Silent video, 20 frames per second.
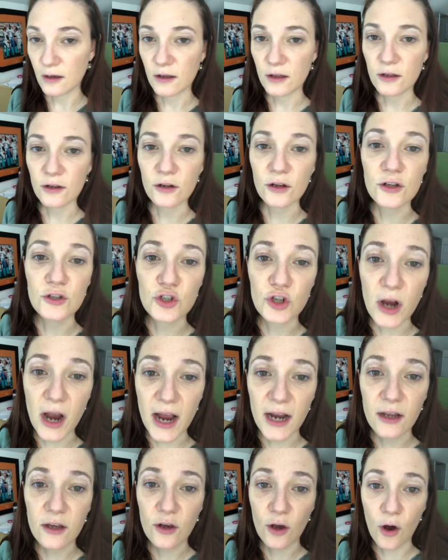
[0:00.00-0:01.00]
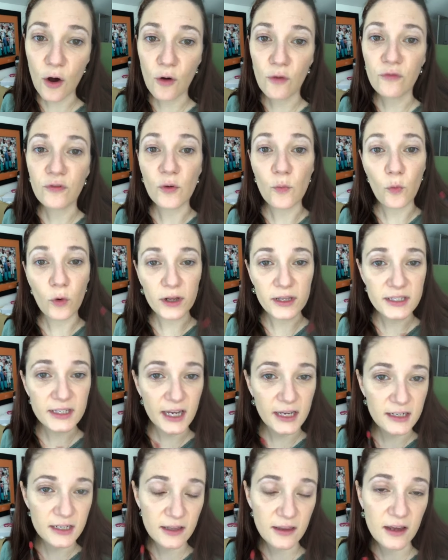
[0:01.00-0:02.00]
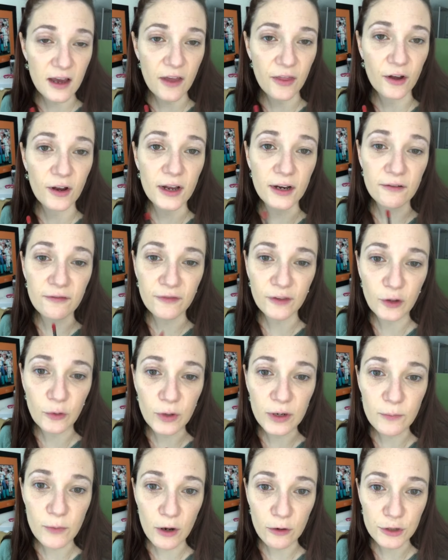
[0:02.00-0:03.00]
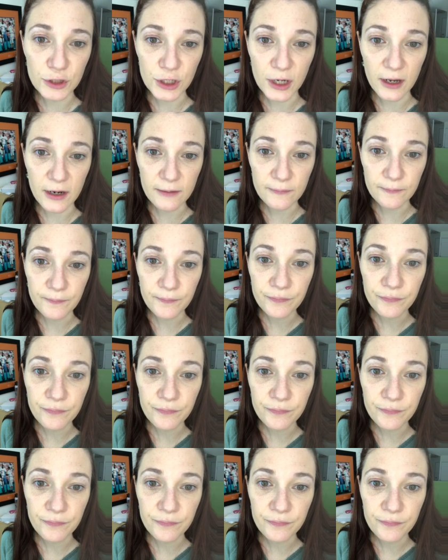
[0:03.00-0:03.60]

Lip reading: you're gonna try to go from one side to the other in a fluid motion.